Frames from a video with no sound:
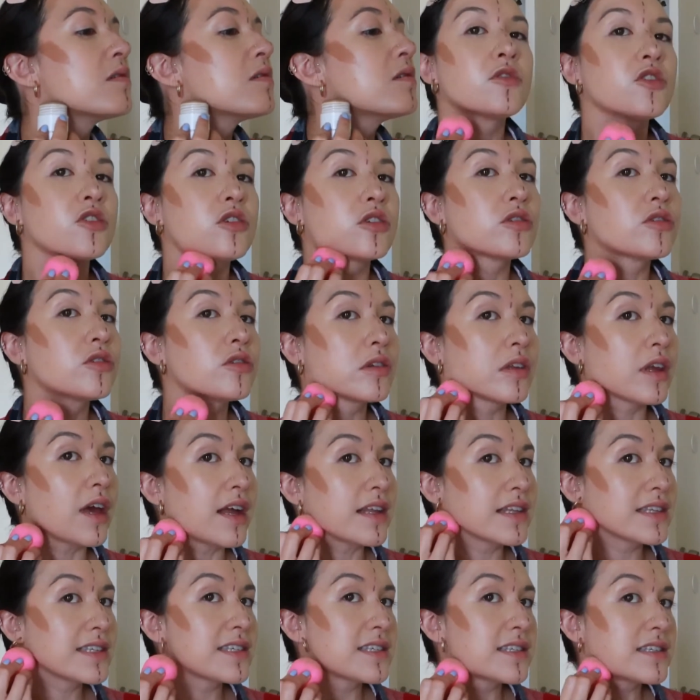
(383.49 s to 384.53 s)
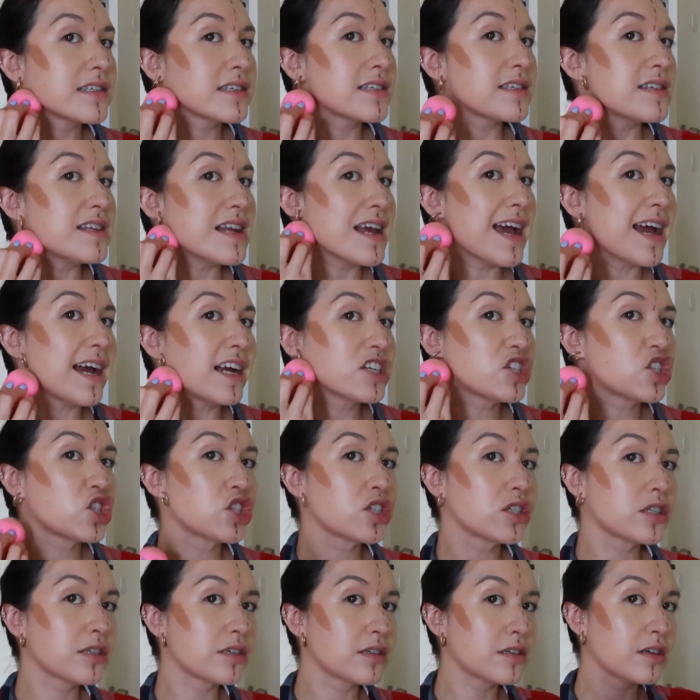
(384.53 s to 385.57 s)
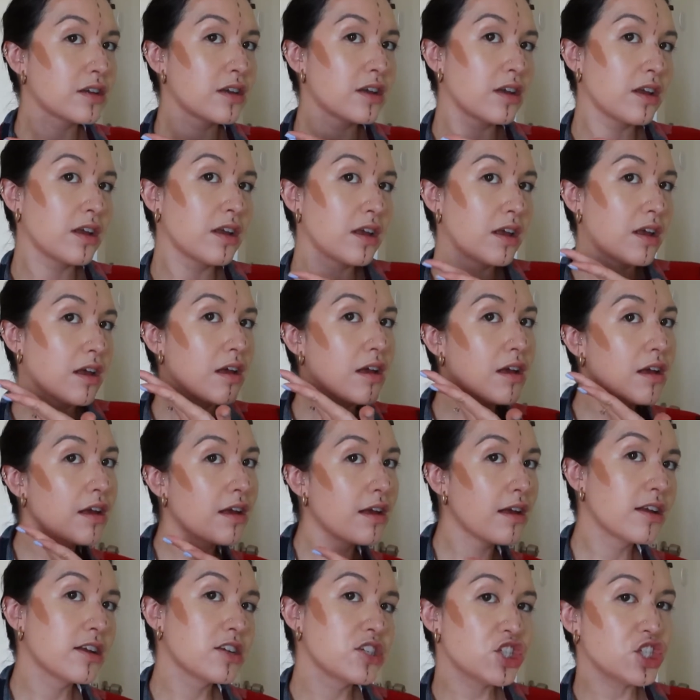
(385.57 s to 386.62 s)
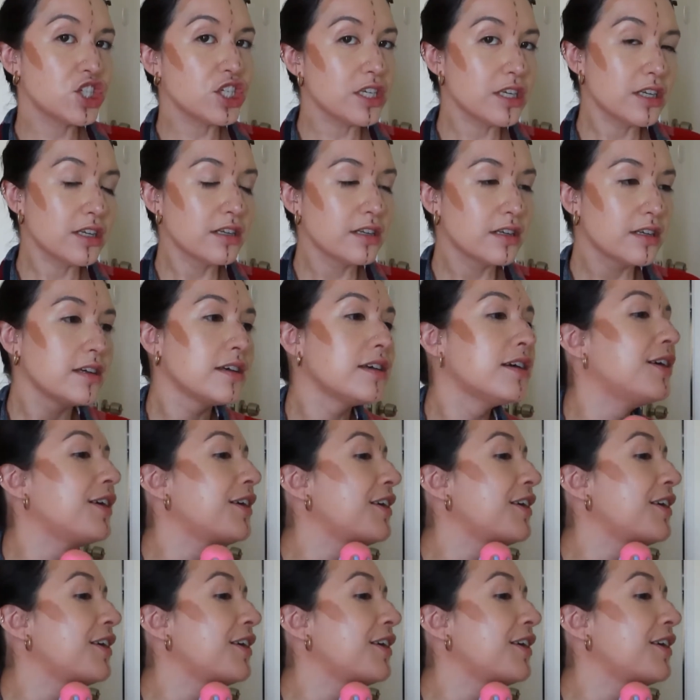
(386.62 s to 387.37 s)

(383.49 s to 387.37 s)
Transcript: Just that snatched chin.